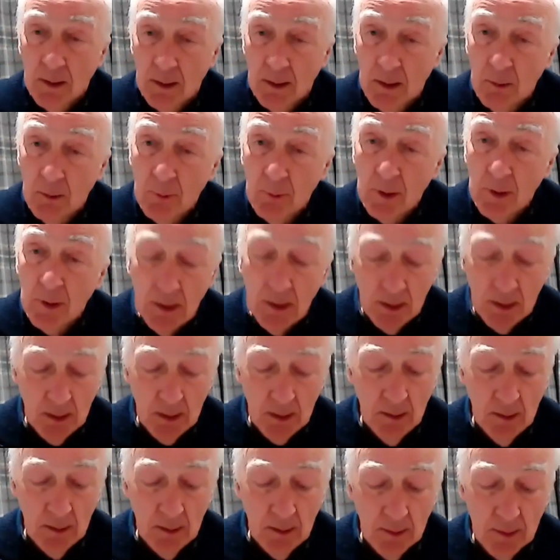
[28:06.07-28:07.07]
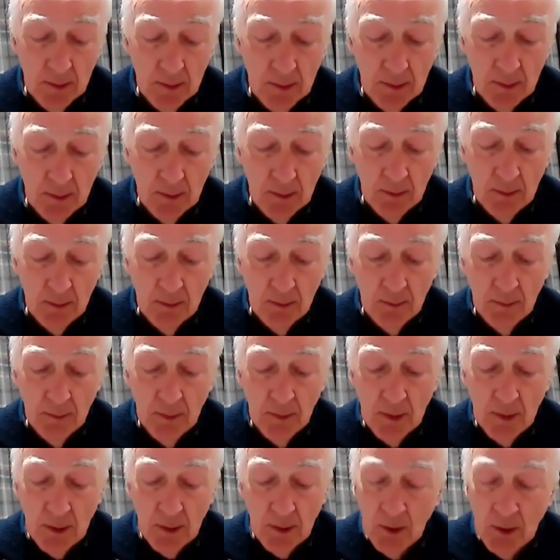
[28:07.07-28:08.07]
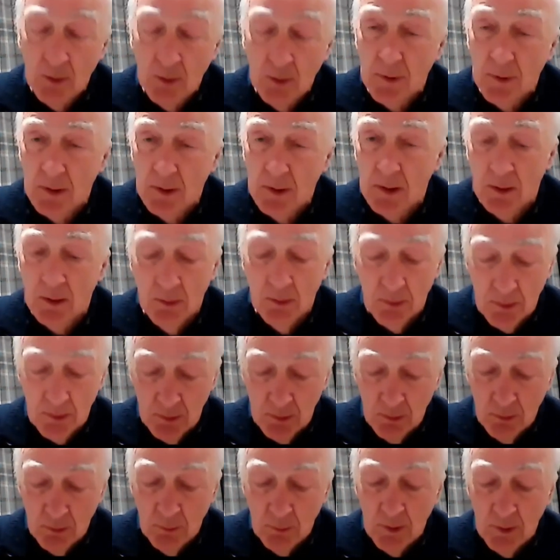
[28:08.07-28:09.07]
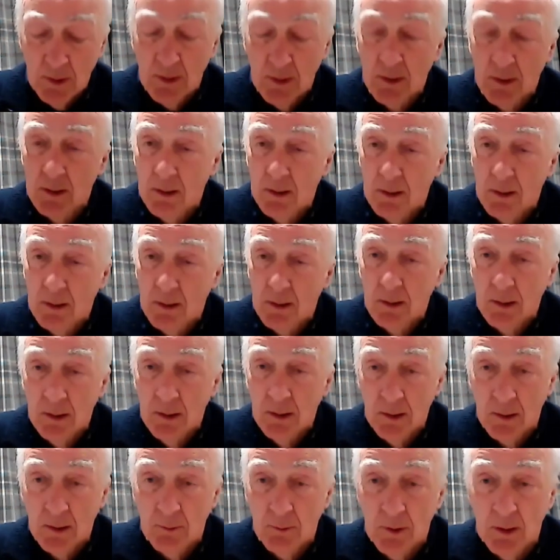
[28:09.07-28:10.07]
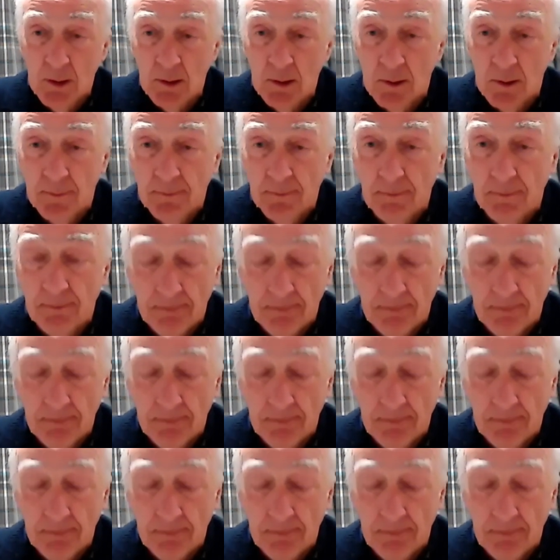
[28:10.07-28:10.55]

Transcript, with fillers: How we need hearts that are open to God's good work in this world.